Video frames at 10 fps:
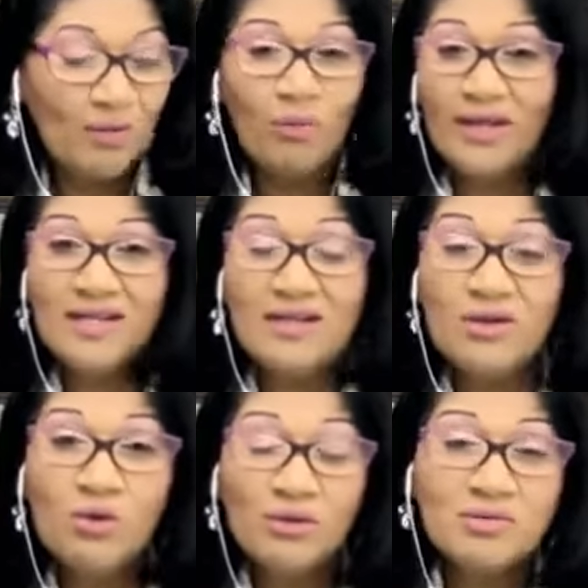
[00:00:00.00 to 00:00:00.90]
we
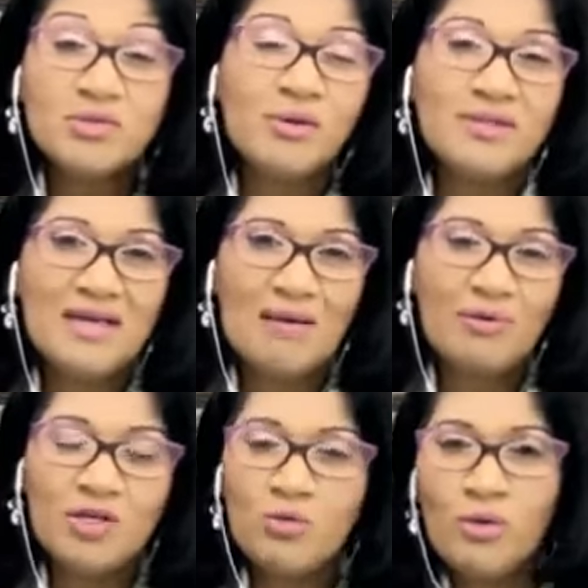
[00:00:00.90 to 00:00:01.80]
didn't know what was going to
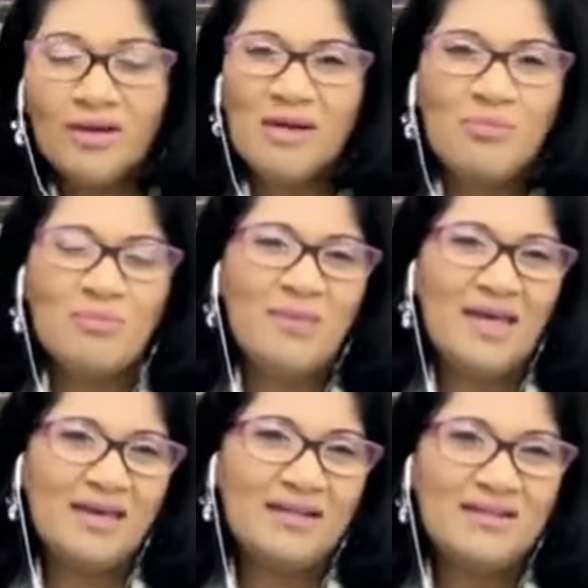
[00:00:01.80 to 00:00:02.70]
happen. We were not
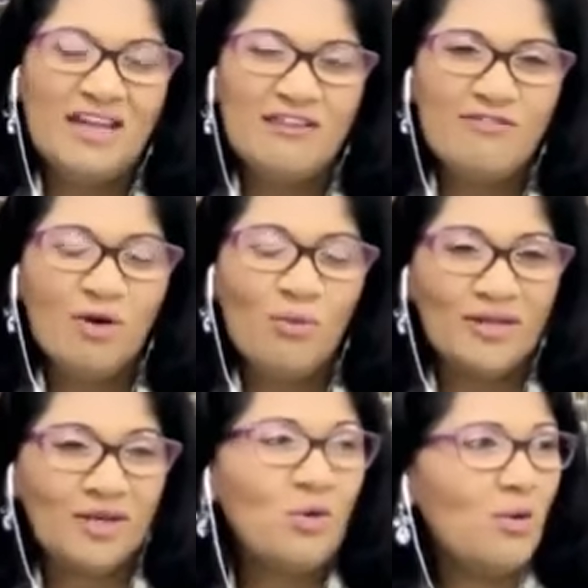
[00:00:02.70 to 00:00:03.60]
prepared. And therefore,
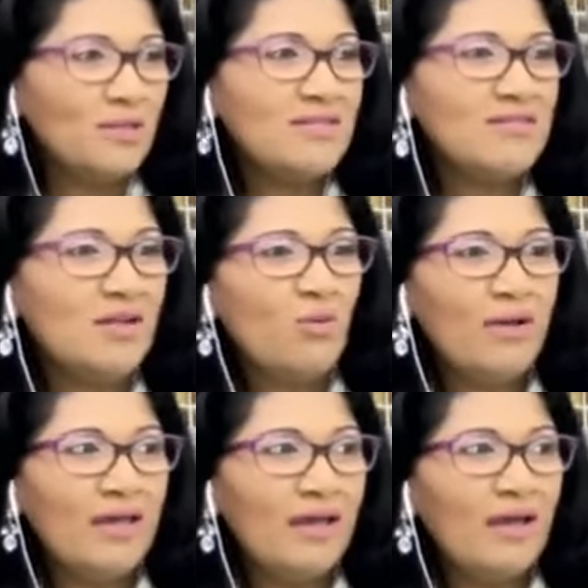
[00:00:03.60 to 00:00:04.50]
when it caught us
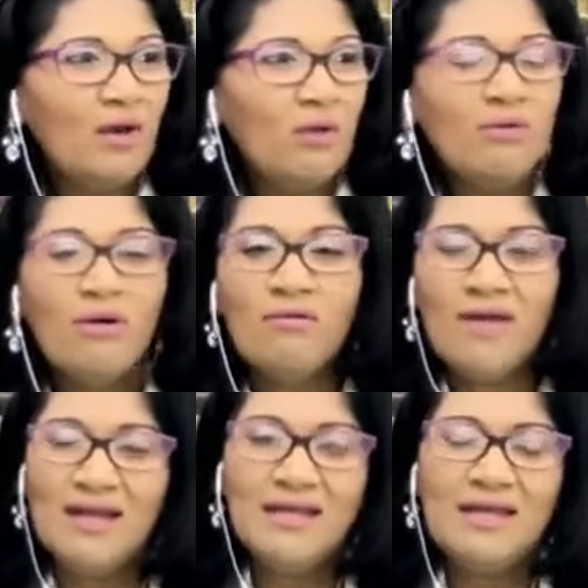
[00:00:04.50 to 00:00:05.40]
unaware, we were
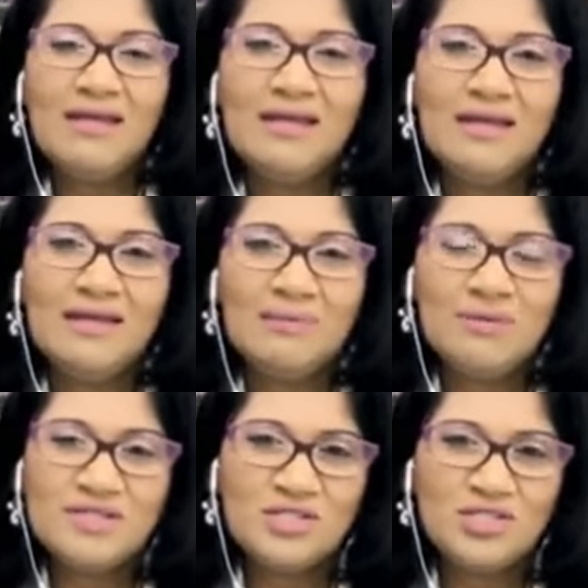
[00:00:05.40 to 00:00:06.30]
really in a
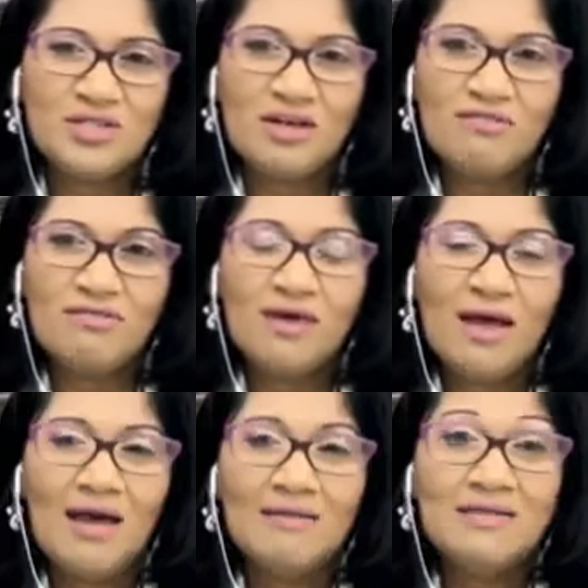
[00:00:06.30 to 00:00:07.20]
position of
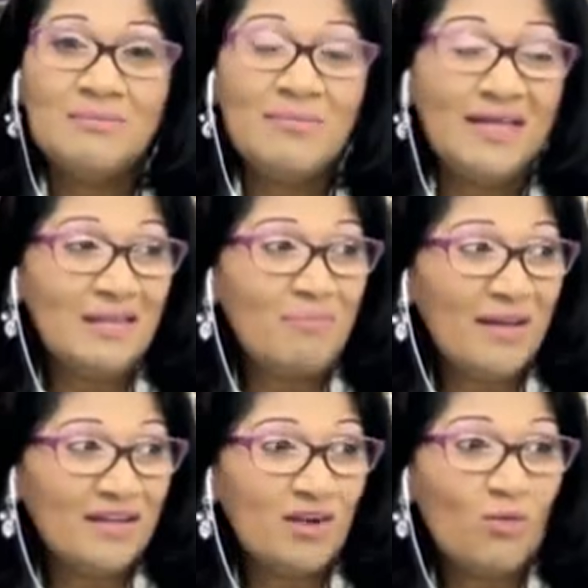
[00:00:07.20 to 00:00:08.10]
being
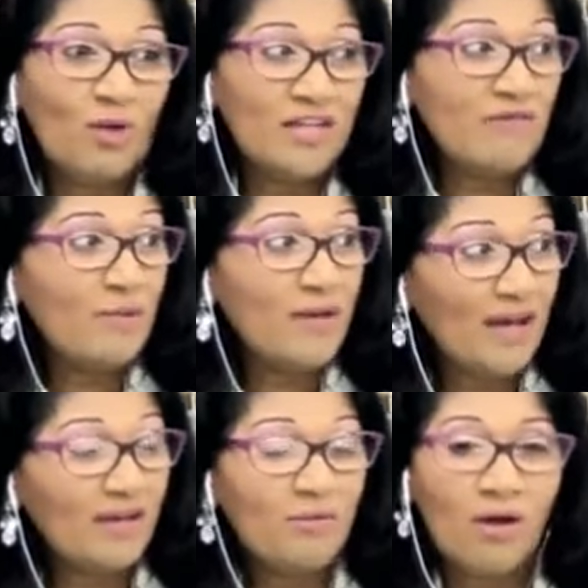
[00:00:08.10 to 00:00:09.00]
dependent on whatever we
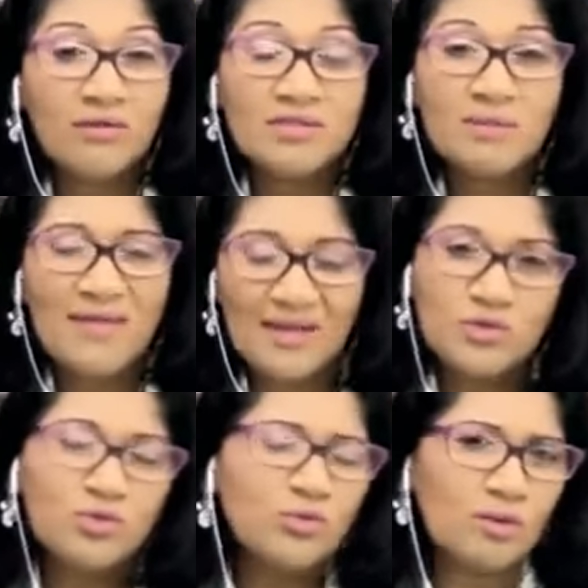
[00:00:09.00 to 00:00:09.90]
had around to make
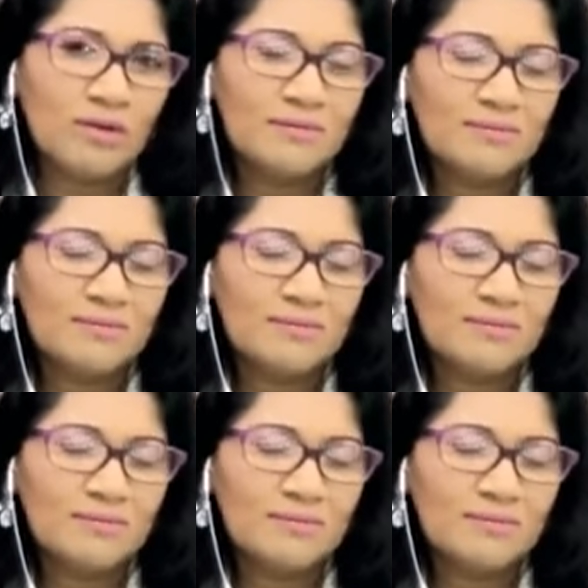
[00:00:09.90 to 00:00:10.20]
do.